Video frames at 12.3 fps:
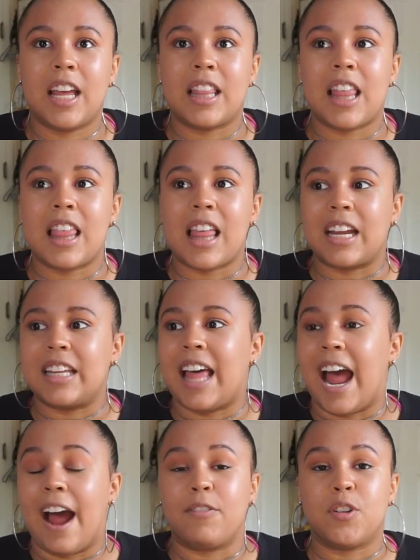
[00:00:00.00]
and then like in
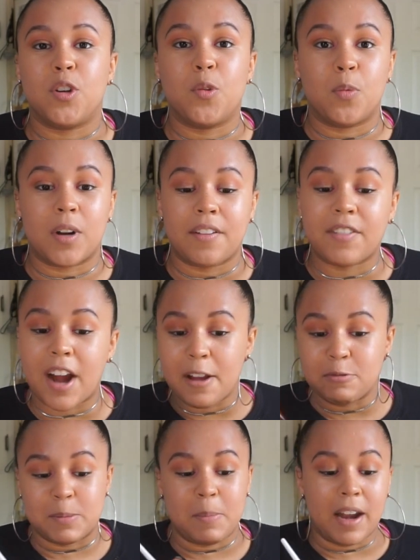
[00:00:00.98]
the afternoon, whatever
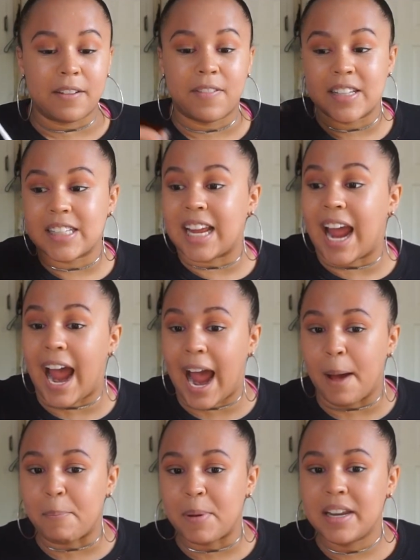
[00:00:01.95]
I was manifesting
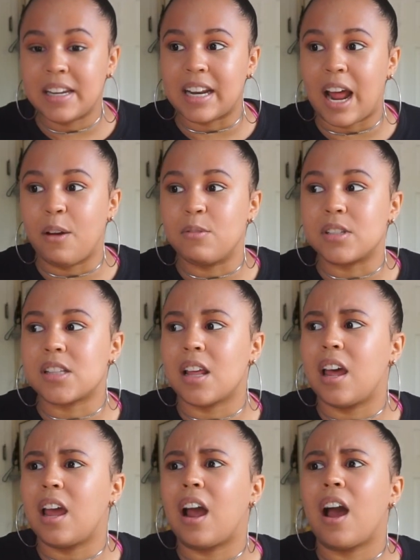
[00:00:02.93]
happened, and I was
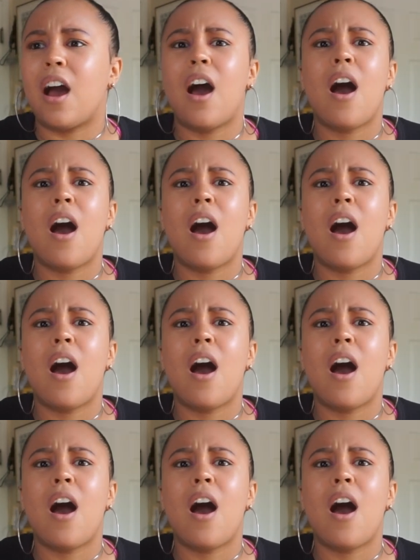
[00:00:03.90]
like,